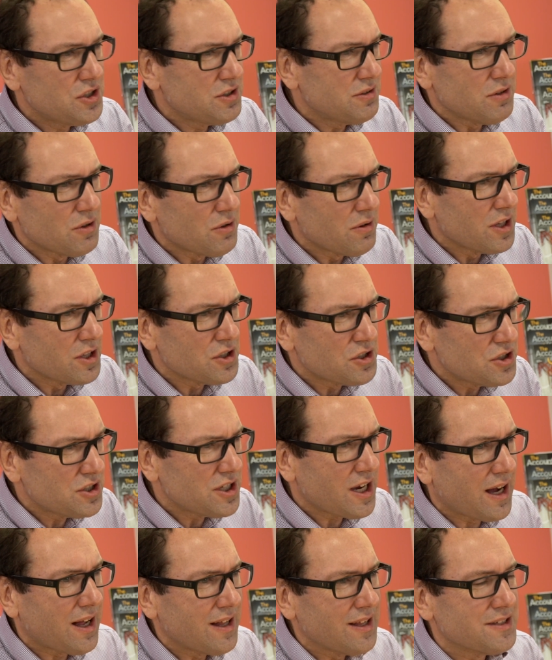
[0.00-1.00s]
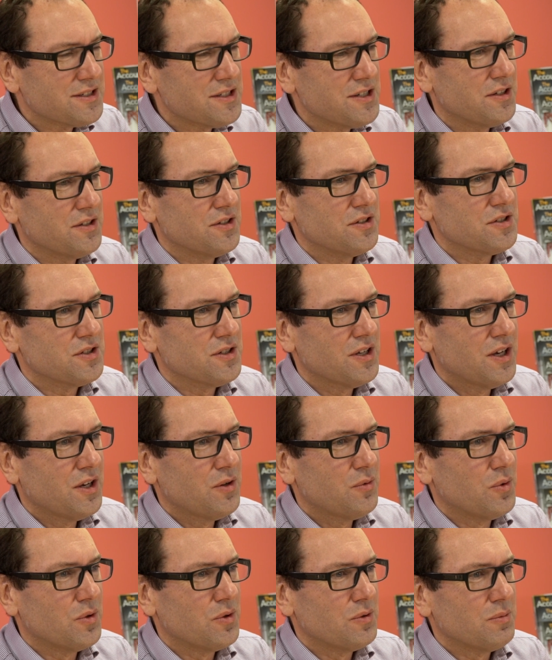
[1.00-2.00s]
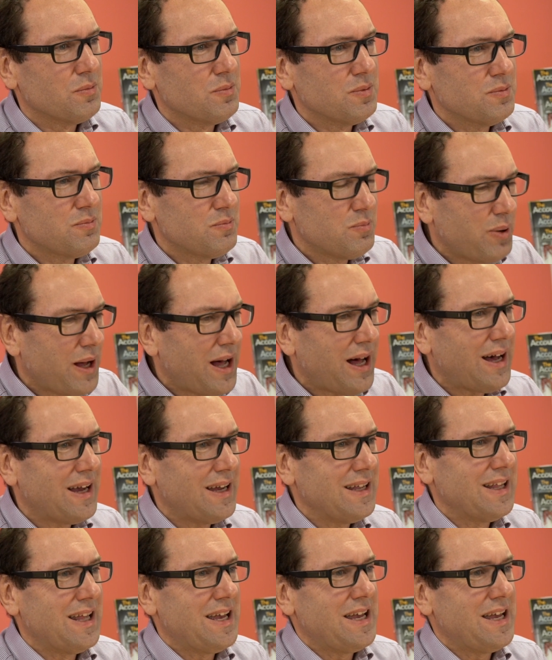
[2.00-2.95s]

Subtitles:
all the charlatans will pile